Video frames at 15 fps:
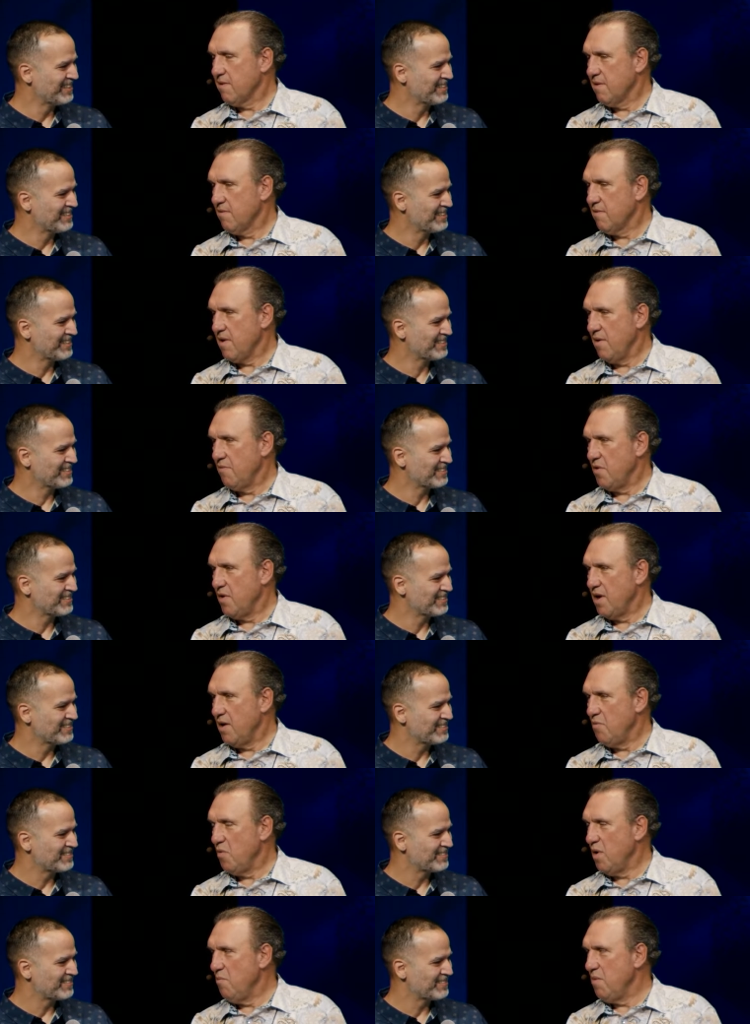Speaker 1: stuff on them.
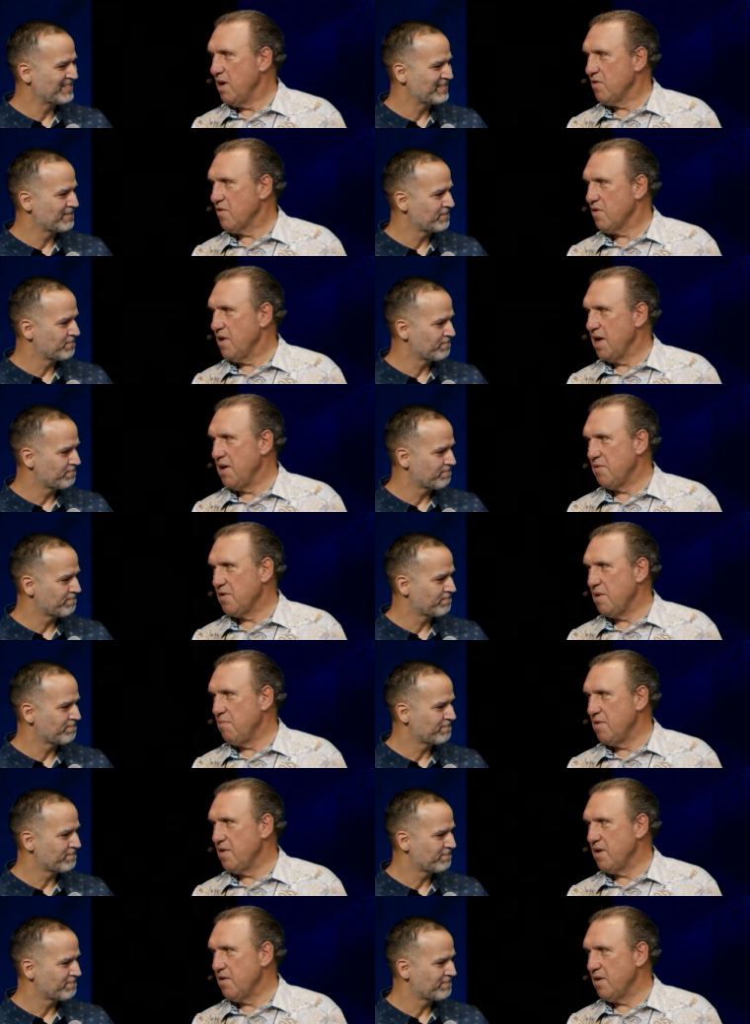We might still have some
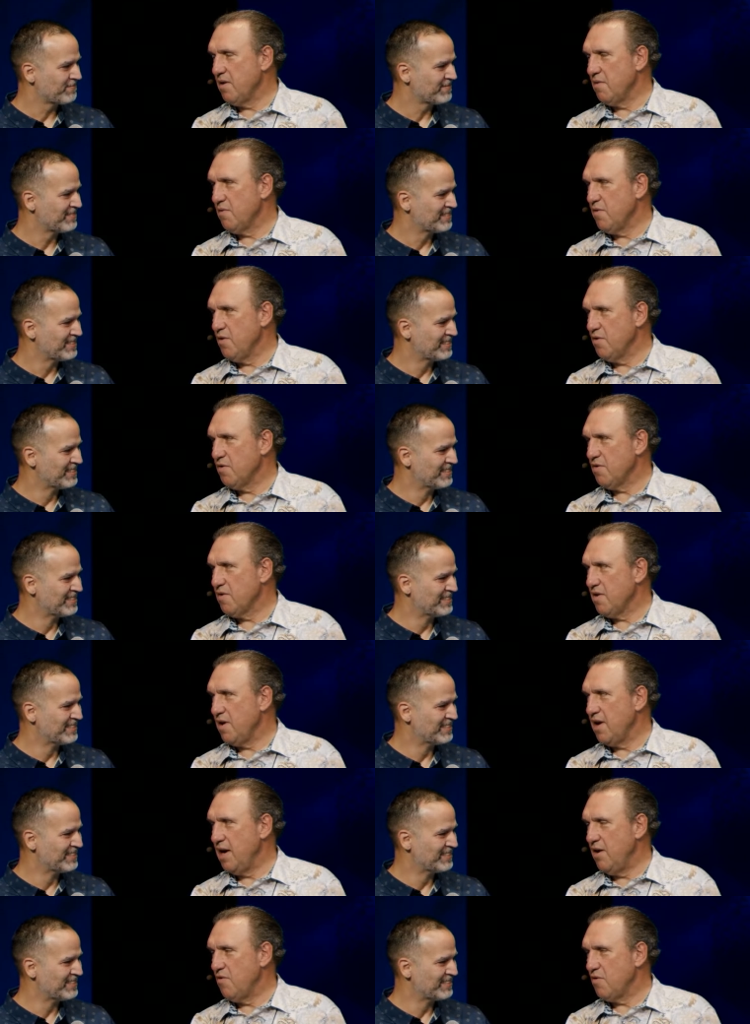of the first
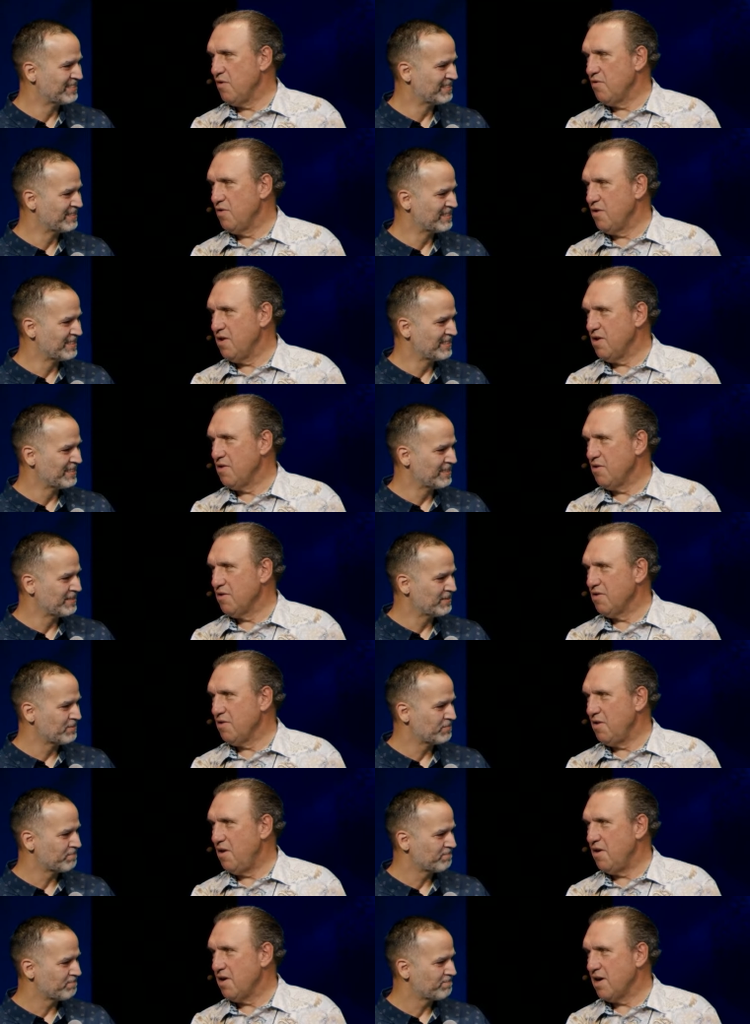intros you did on
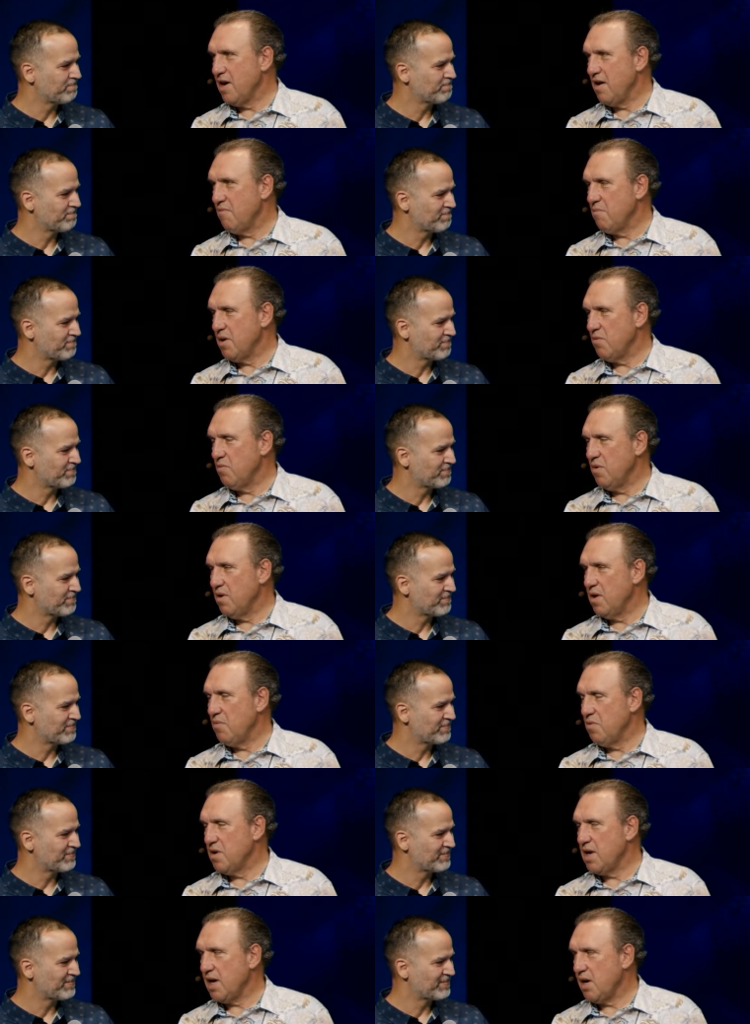archive, but it
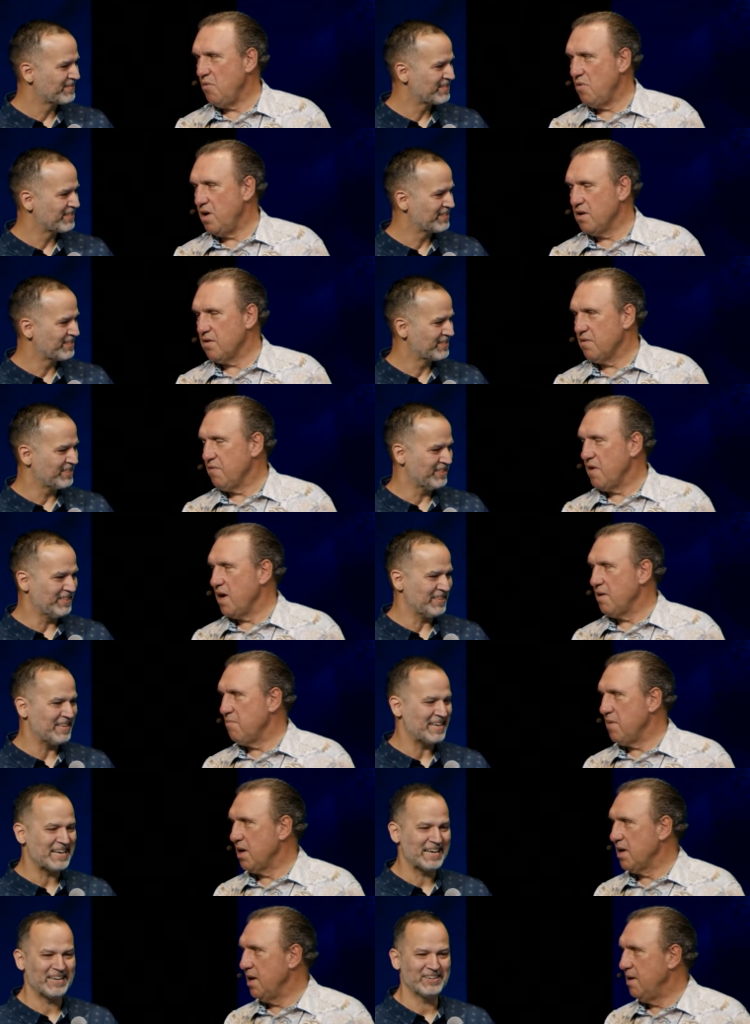would take a while to
Speaker 2: find.
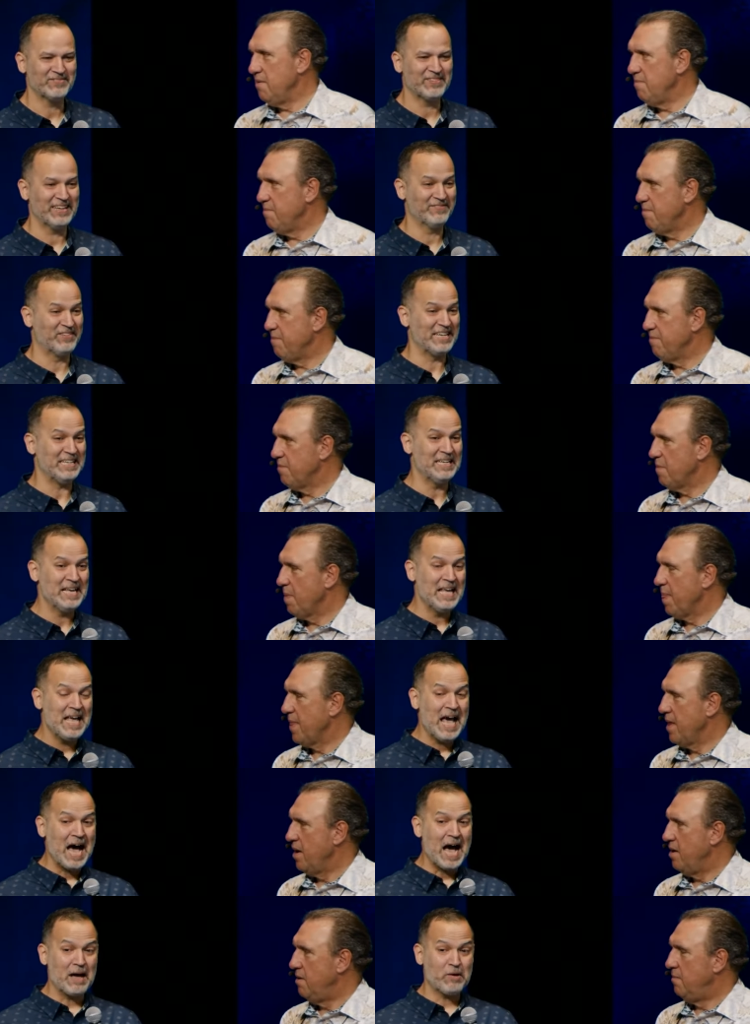Yeah, but, but
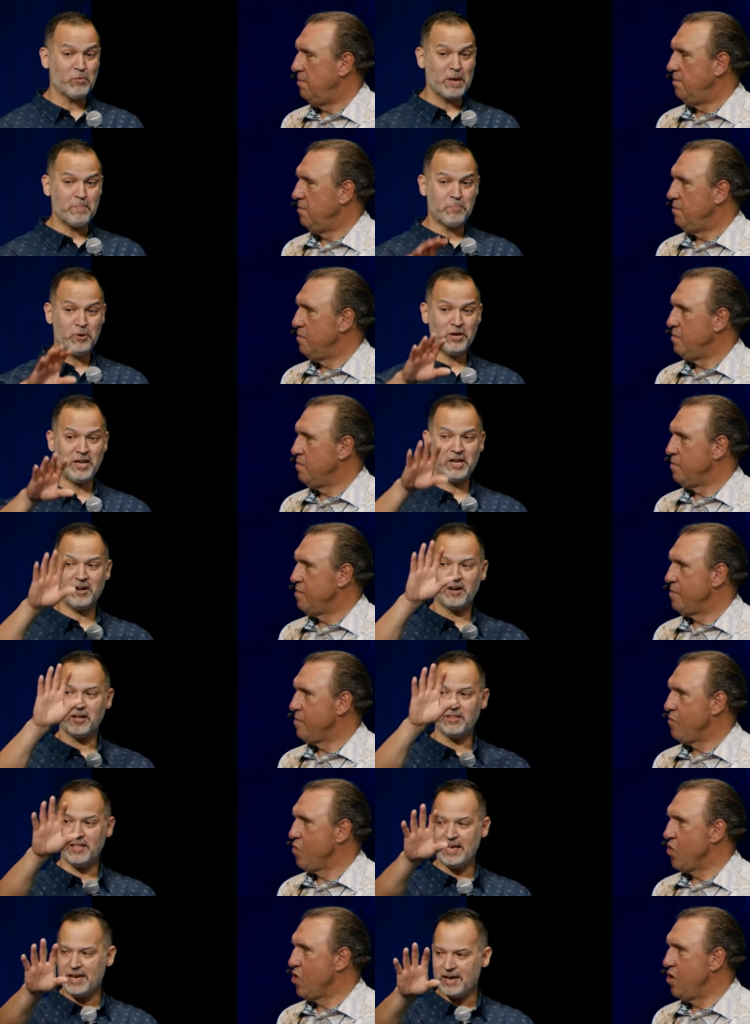I, we put it on
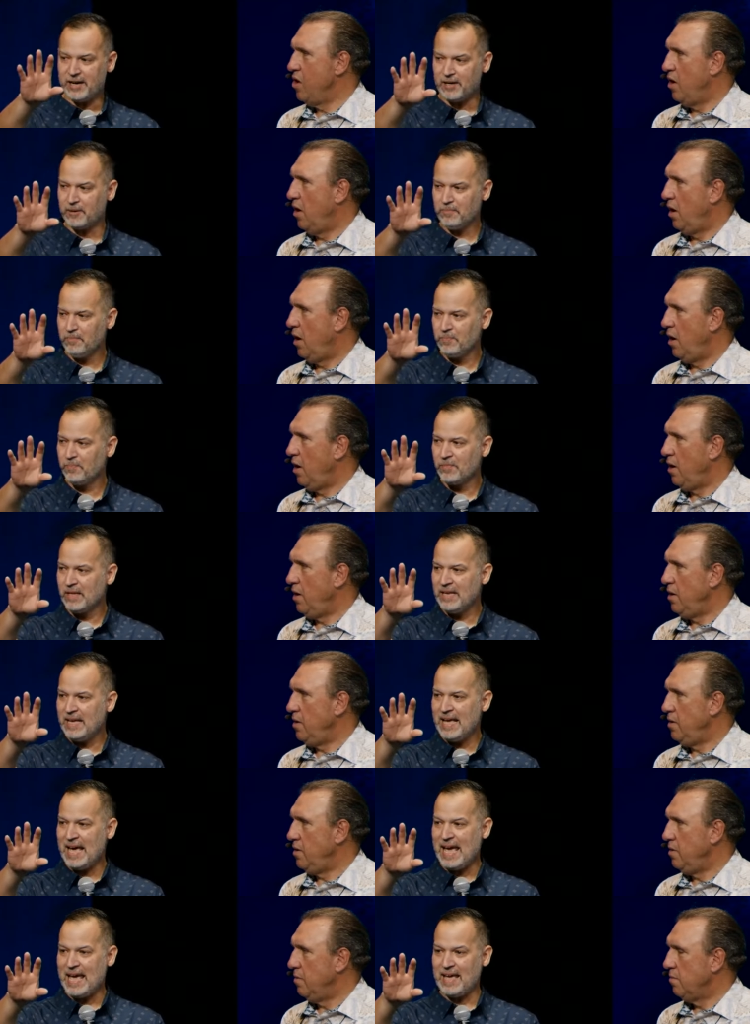the air,
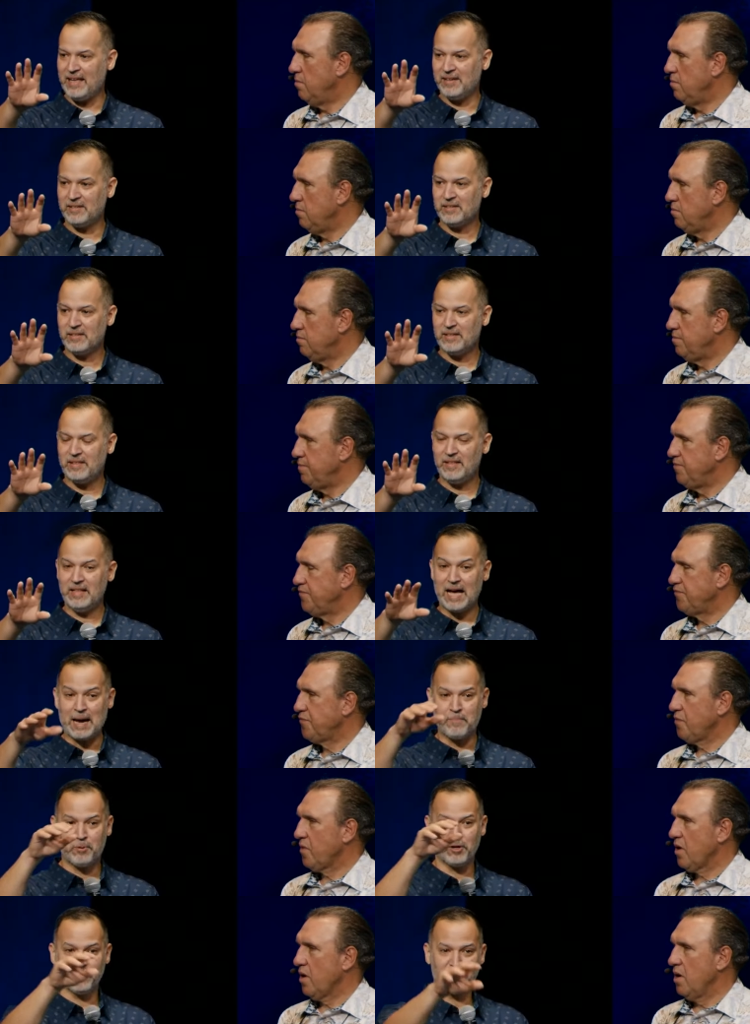and I
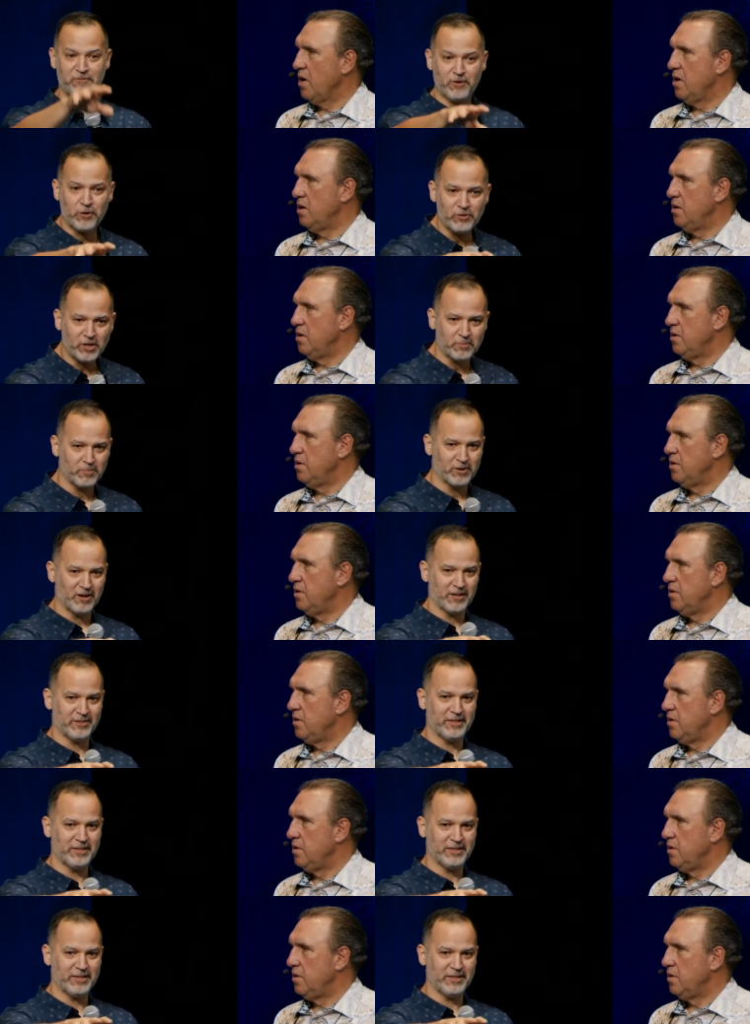put a phone number on